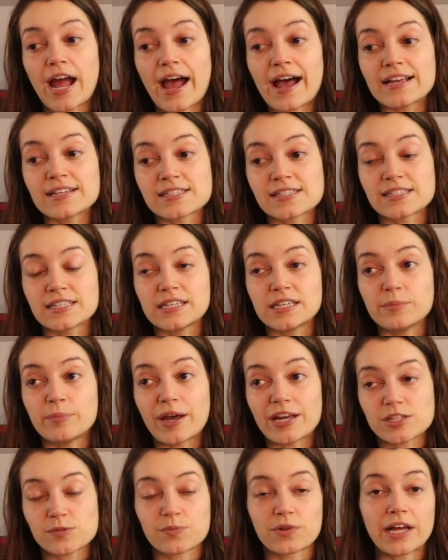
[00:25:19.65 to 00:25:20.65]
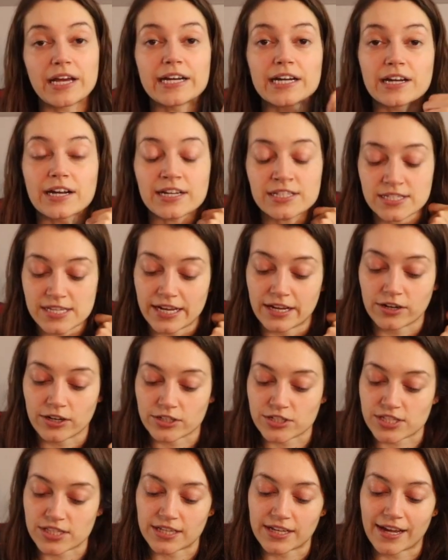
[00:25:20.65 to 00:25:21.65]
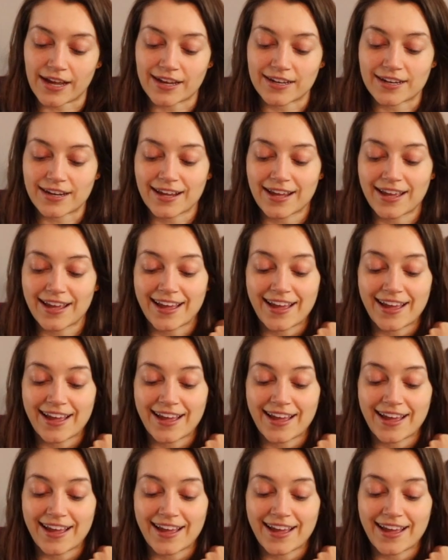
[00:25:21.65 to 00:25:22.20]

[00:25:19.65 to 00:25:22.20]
as the best player and take her to the end.